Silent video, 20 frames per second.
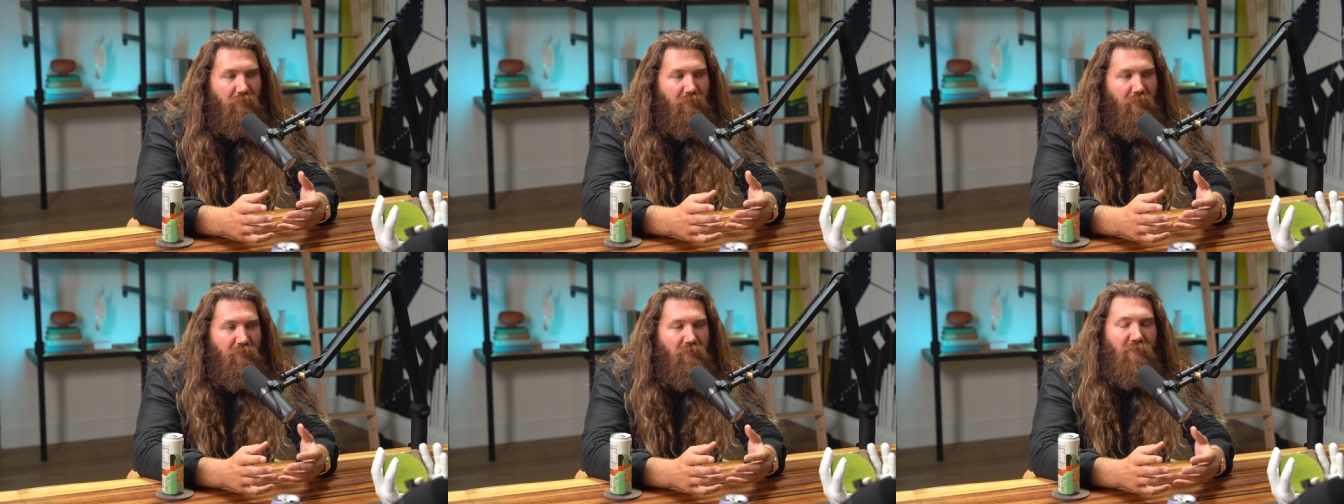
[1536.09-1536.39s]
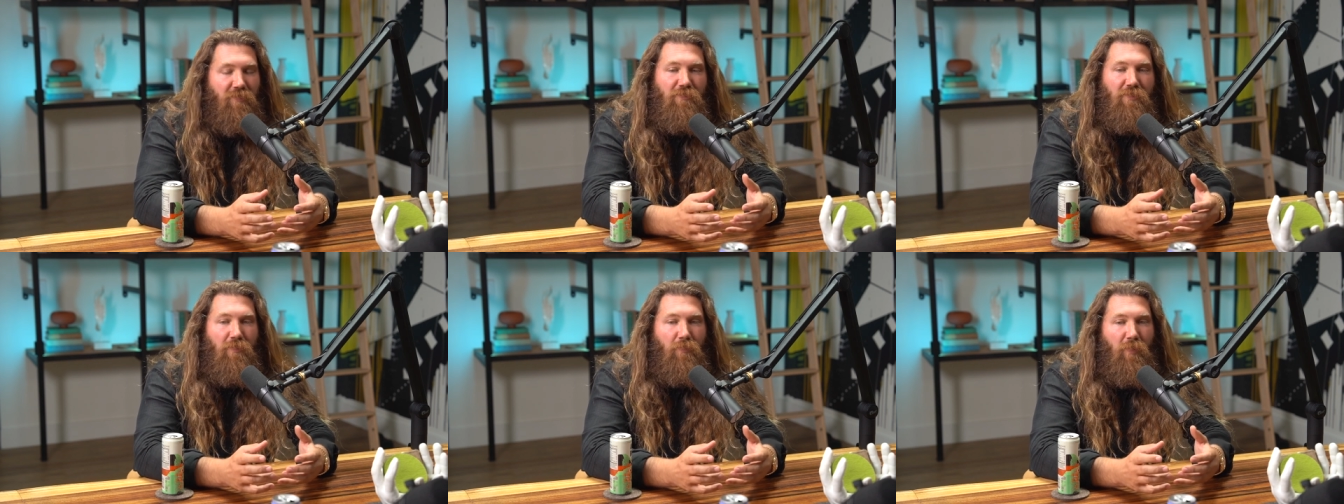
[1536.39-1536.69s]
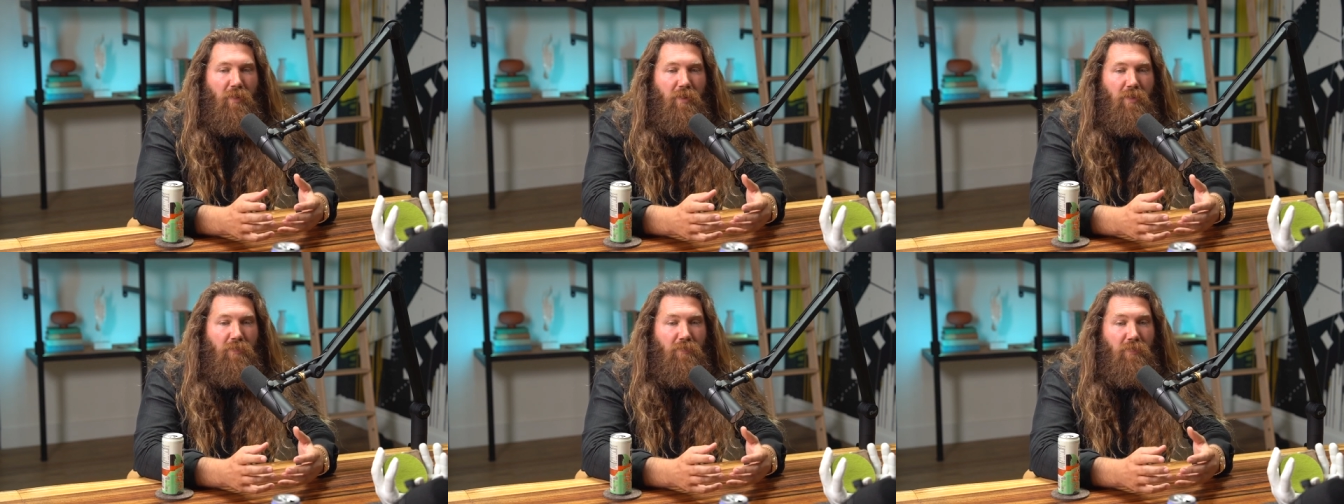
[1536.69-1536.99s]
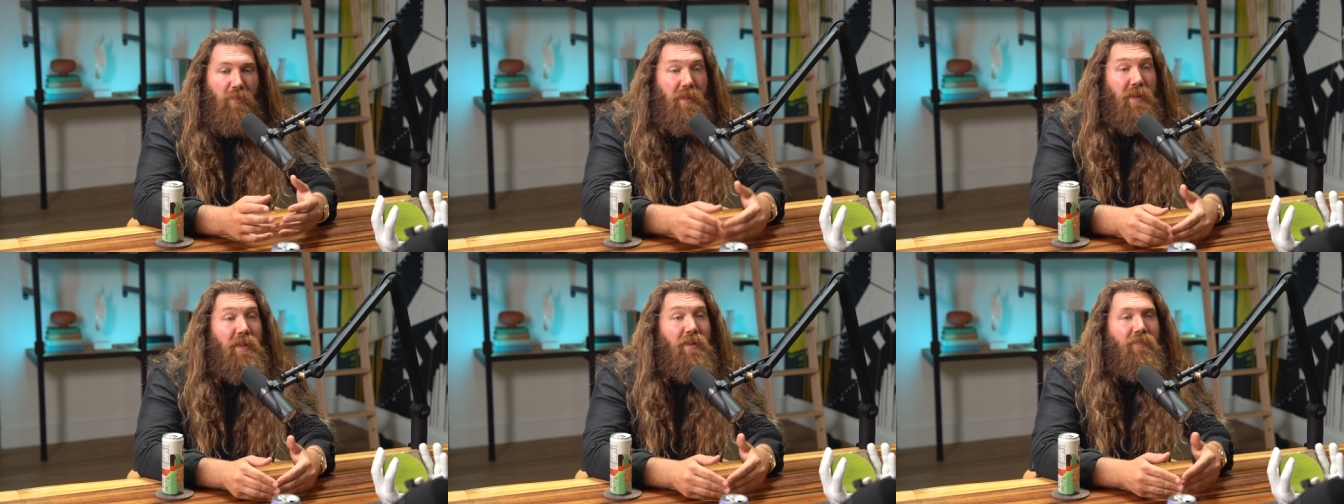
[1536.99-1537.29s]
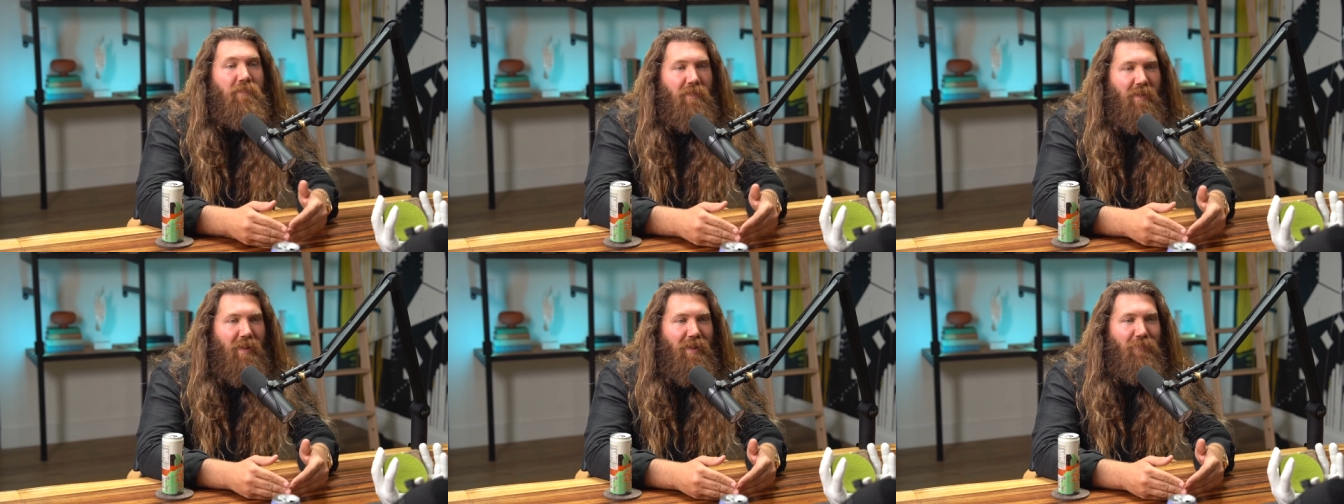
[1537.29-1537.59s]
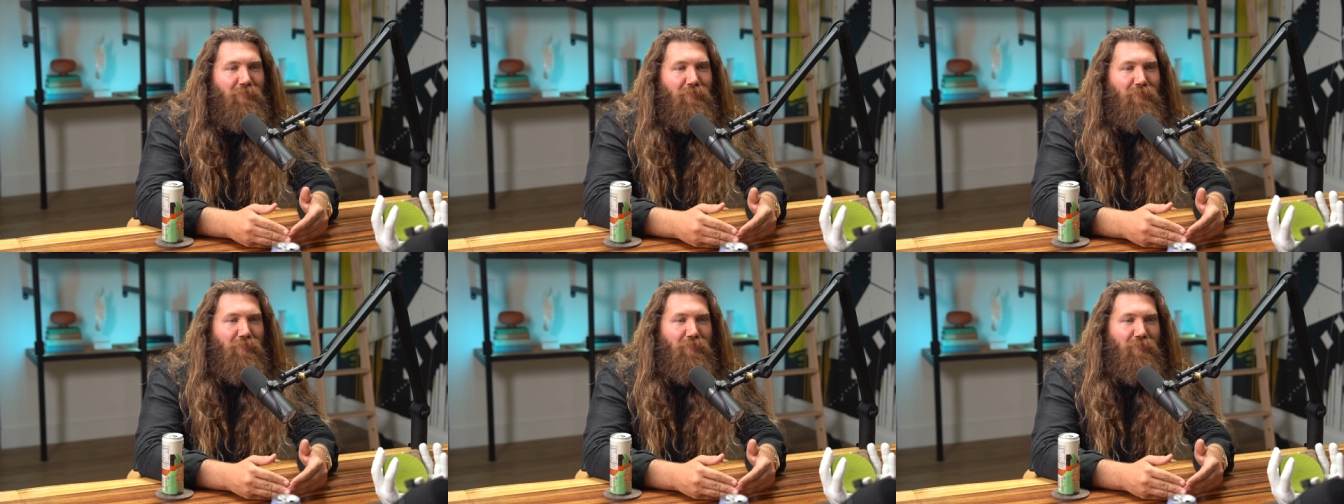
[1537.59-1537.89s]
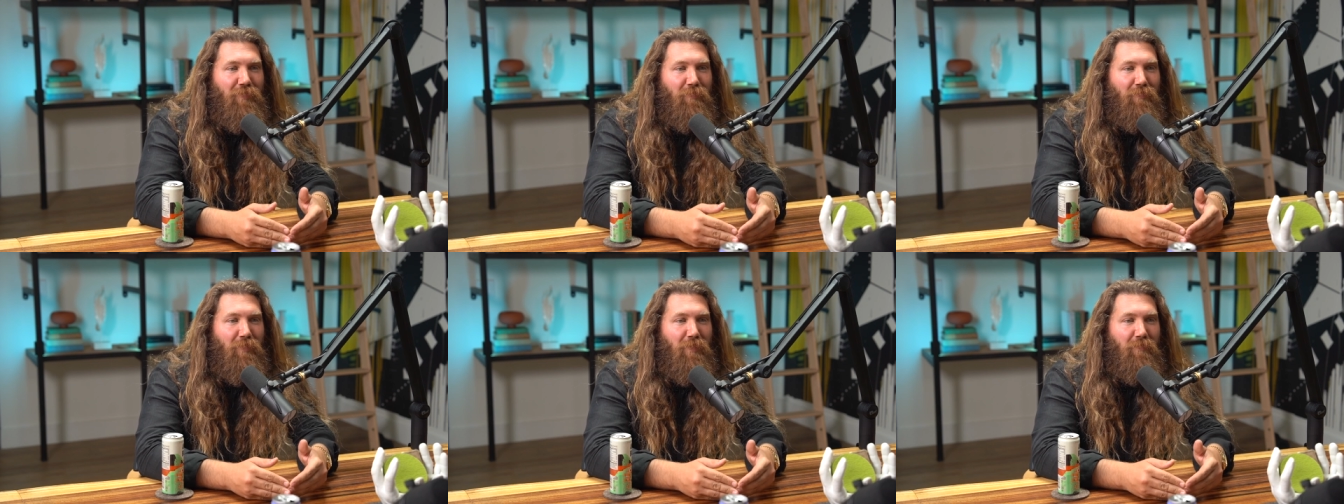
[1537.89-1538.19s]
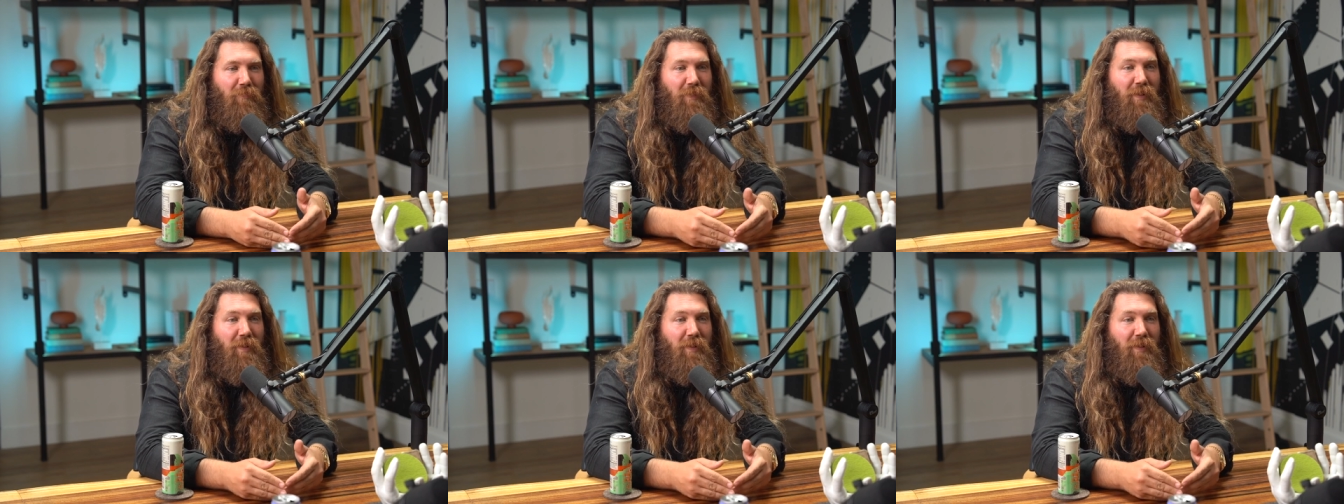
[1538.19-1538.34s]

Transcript: position where you need to answer to someone